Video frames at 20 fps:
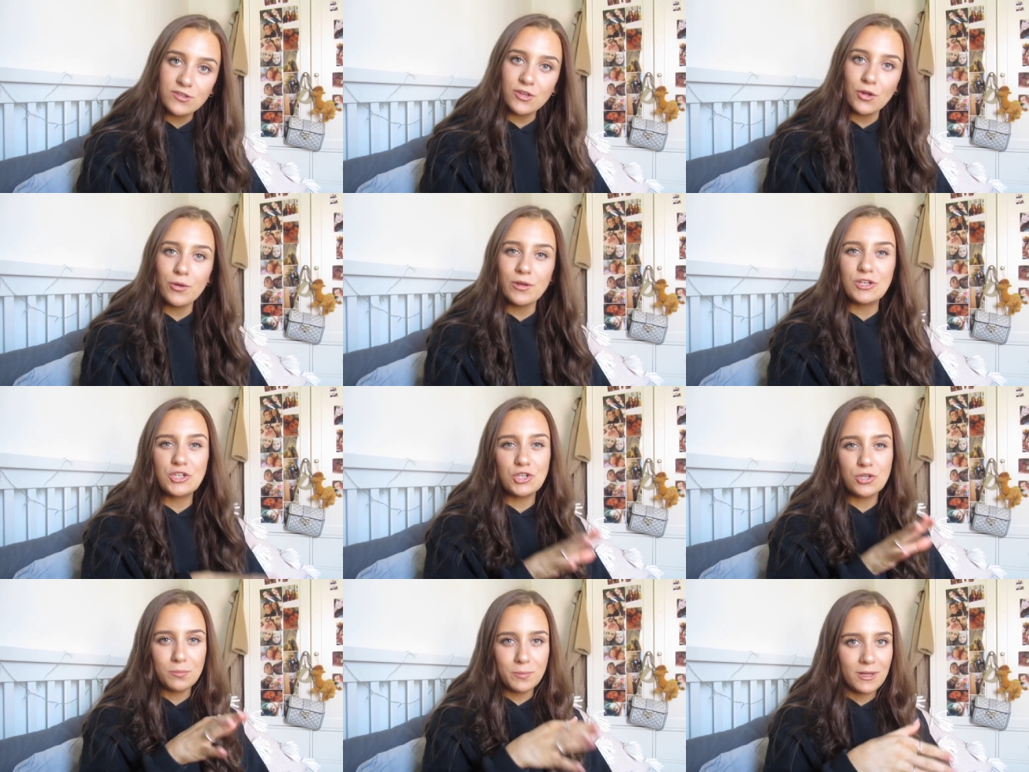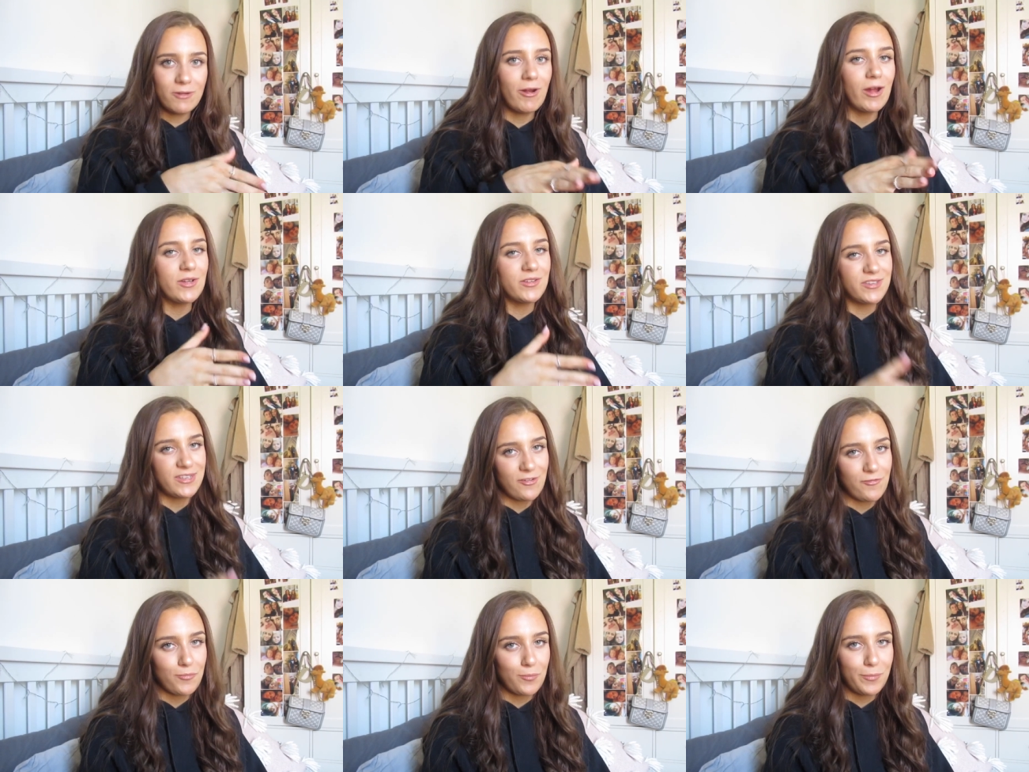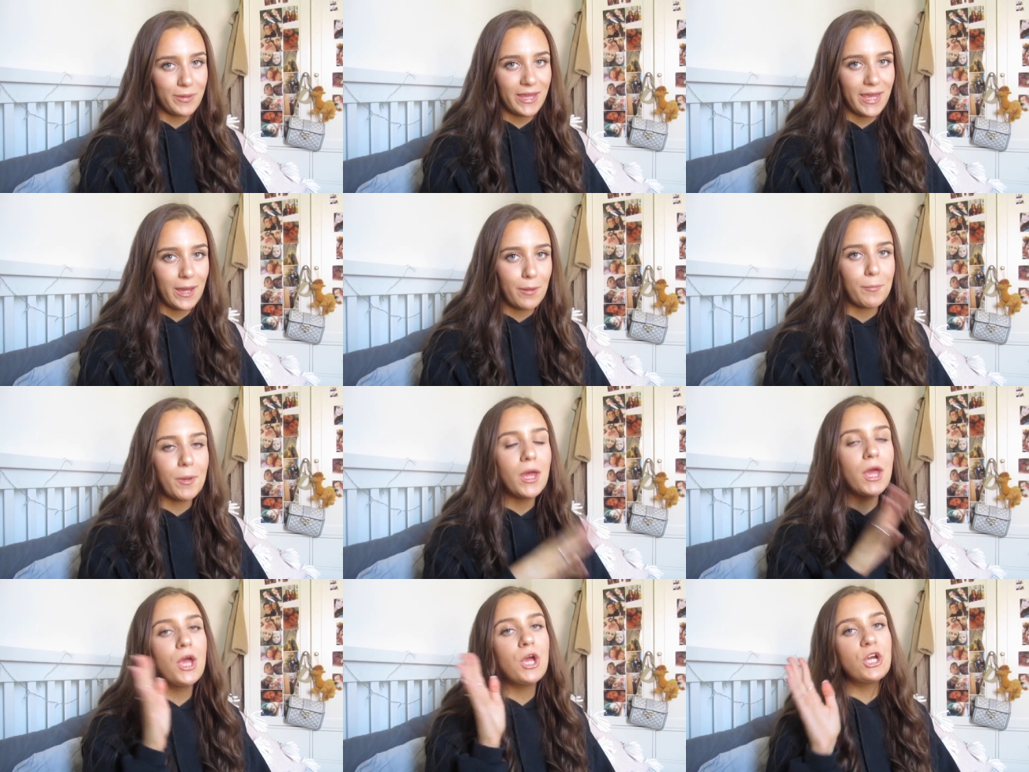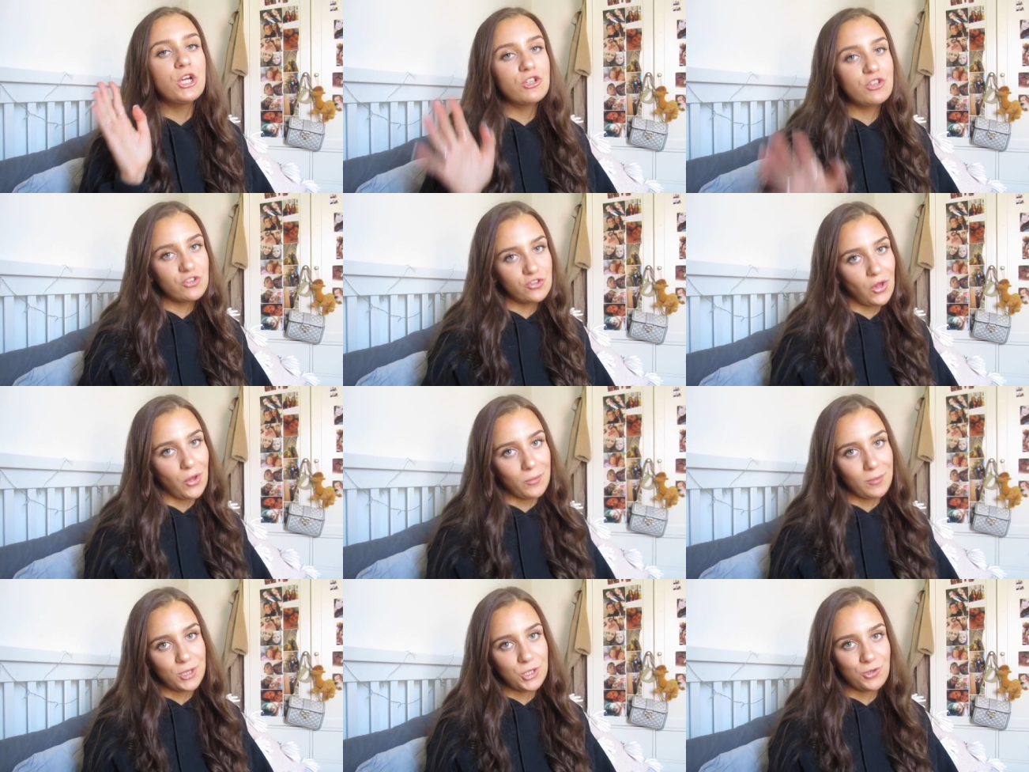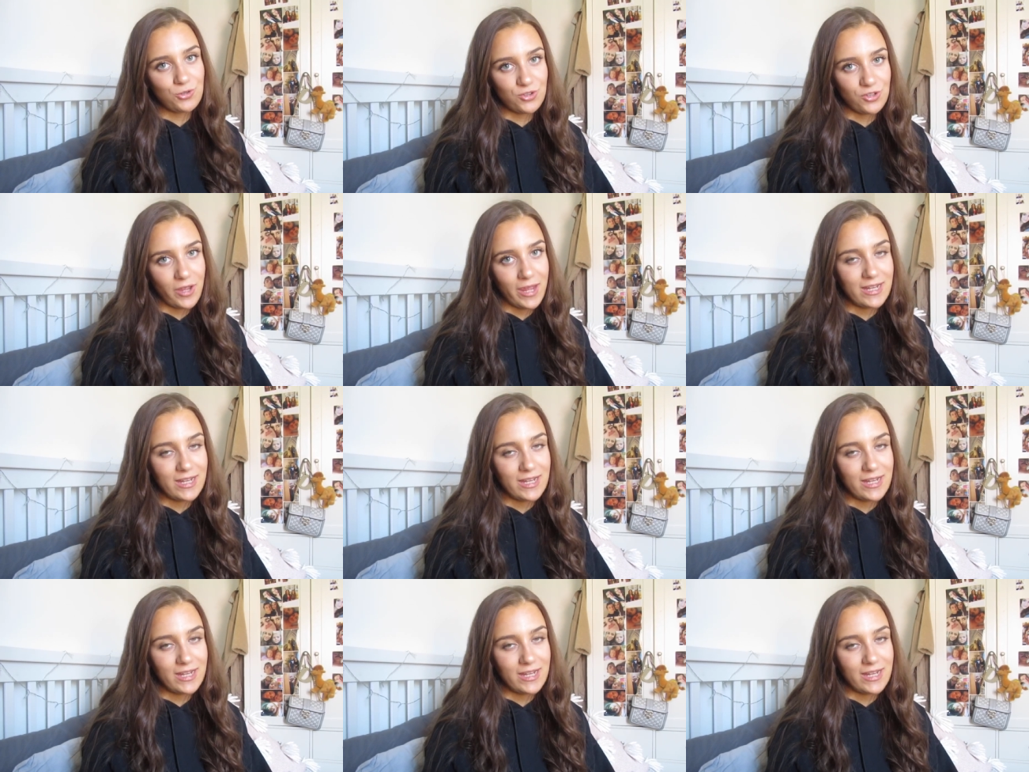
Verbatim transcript: so it should be around 7pm, so make sure to go